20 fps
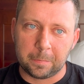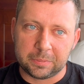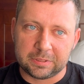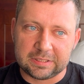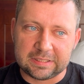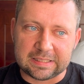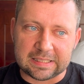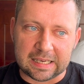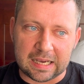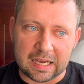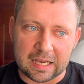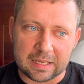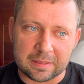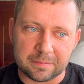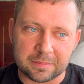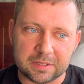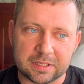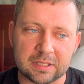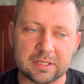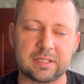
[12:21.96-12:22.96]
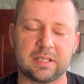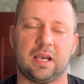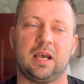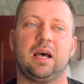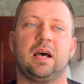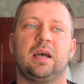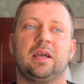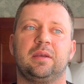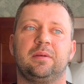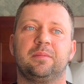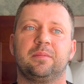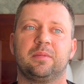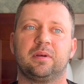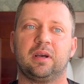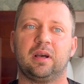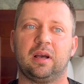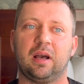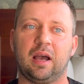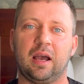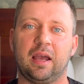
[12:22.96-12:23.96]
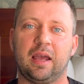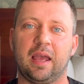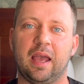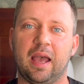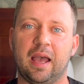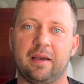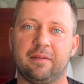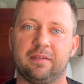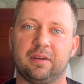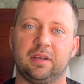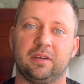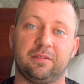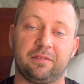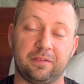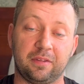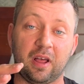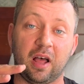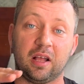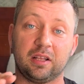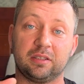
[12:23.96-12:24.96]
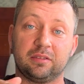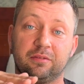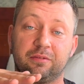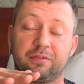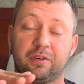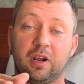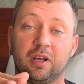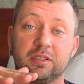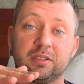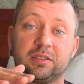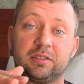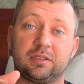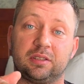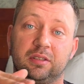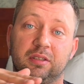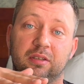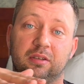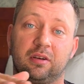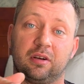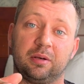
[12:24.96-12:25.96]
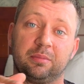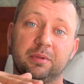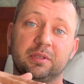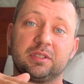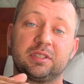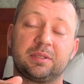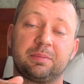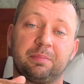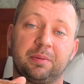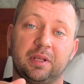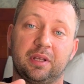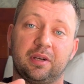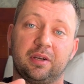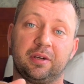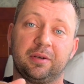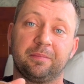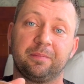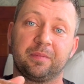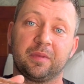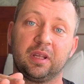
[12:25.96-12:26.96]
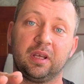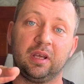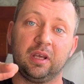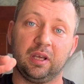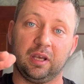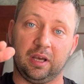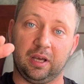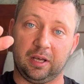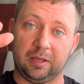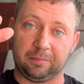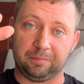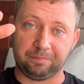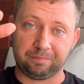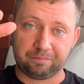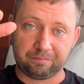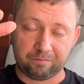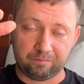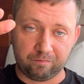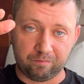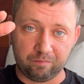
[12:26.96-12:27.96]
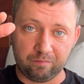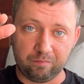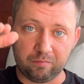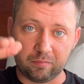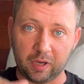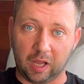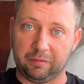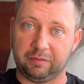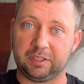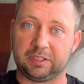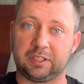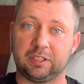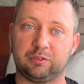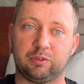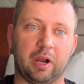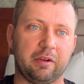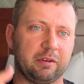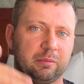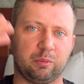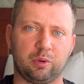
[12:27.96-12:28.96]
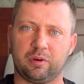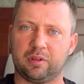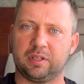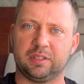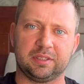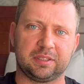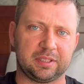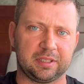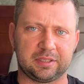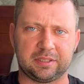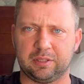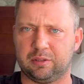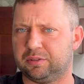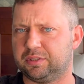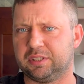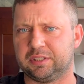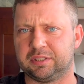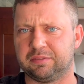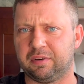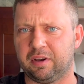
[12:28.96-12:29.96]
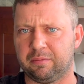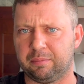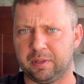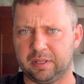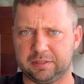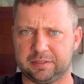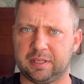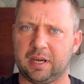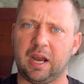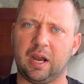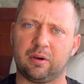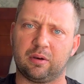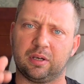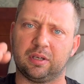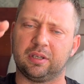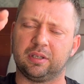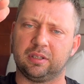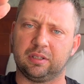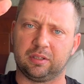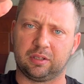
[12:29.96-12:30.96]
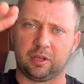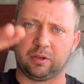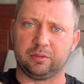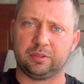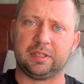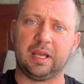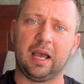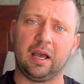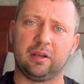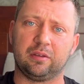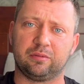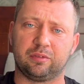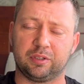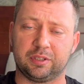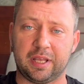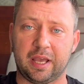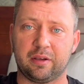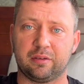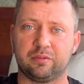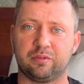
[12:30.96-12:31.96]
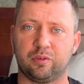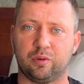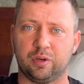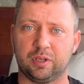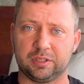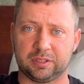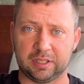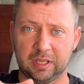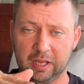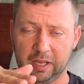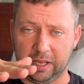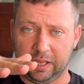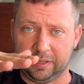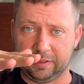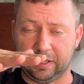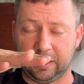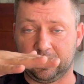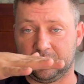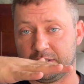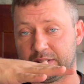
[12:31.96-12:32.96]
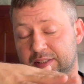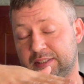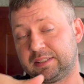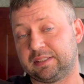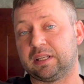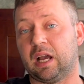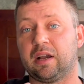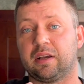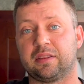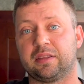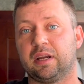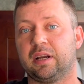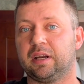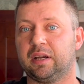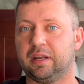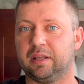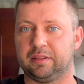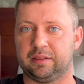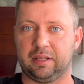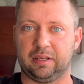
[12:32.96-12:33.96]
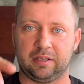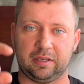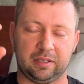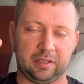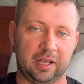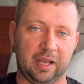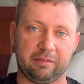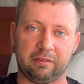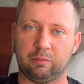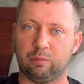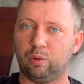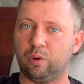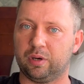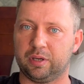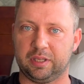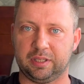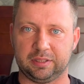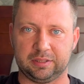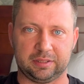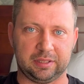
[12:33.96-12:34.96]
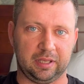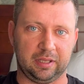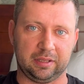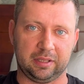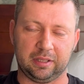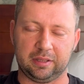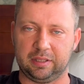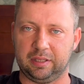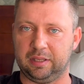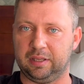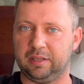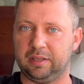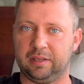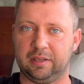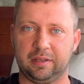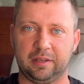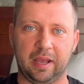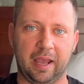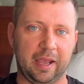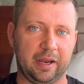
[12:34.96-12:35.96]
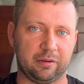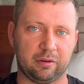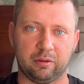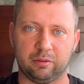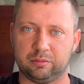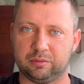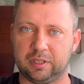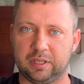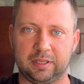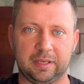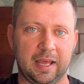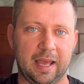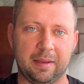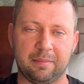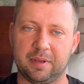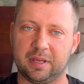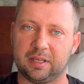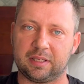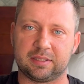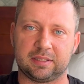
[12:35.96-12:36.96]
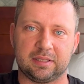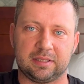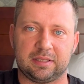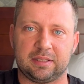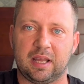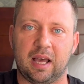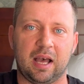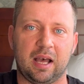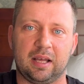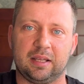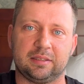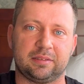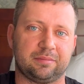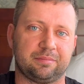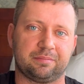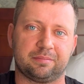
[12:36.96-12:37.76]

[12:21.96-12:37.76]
Time to time, I have a front carbon splitter. Uh, Obviously, driving more than 60 or 65 miles an hour, it'll go down for downforce, and then it'll stuck there, and then I'll have a warning saying that the aerodynamics is not,